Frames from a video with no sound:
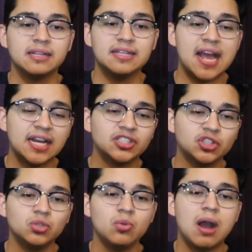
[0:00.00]
that
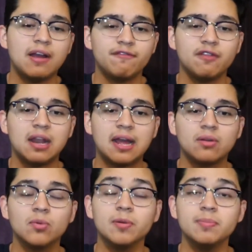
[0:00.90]
shoe I feel like
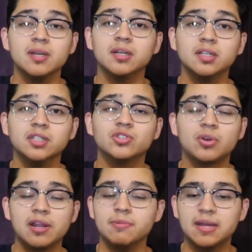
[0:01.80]
would be a good
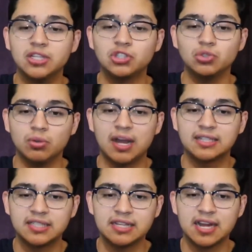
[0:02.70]
trade bait shoe. I
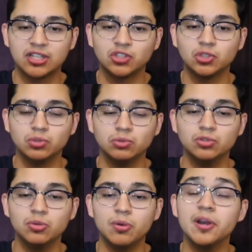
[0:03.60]
see that shoe
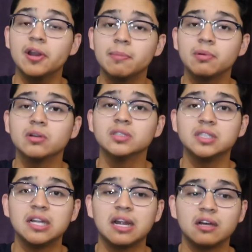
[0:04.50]
doing numbers
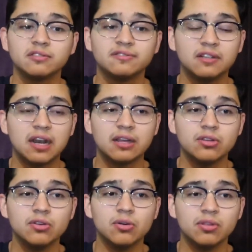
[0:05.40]
and I feel like, you
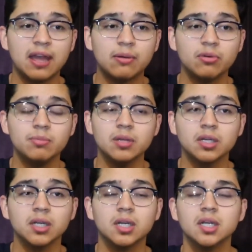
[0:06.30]
know, that would be a
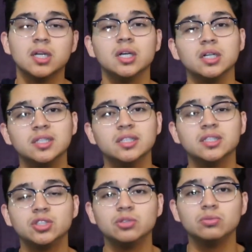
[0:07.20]
a good
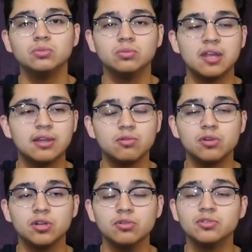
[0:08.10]
shoe that you
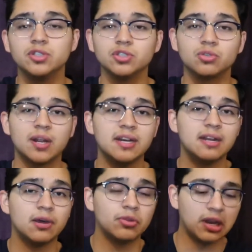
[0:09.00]
could use to trade
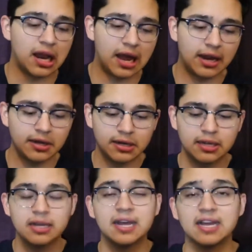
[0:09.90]
down the line
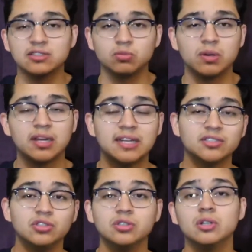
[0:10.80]
as well as
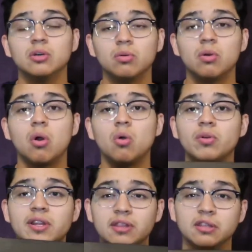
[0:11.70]
you know
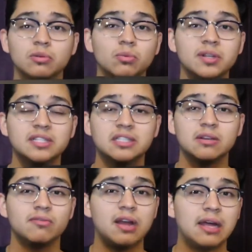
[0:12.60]
holding the resale
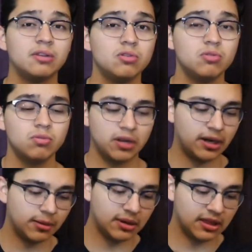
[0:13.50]
value and
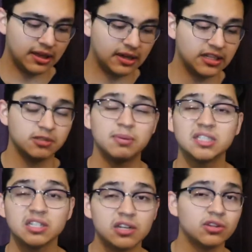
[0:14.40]
everything
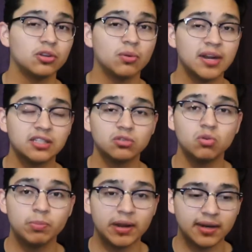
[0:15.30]
especially on the grade
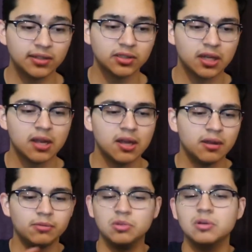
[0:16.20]
school pairs
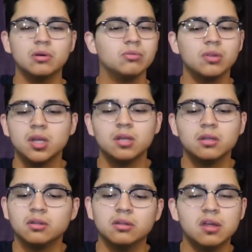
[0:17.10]
you know
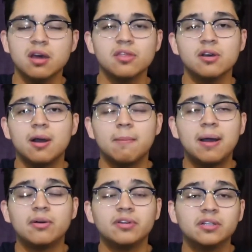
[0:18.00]
the the
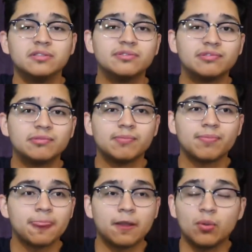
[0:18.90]
amount of
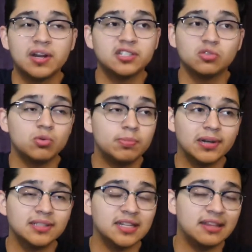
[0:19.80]
grade school
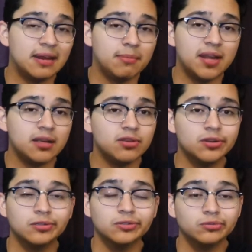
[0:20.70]
pairs that they make you know
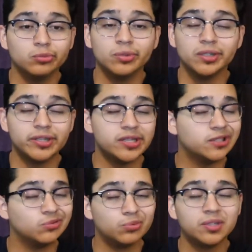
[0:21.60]
is really is
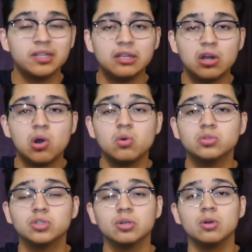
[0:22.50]
really low
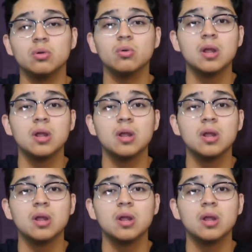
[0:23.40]
so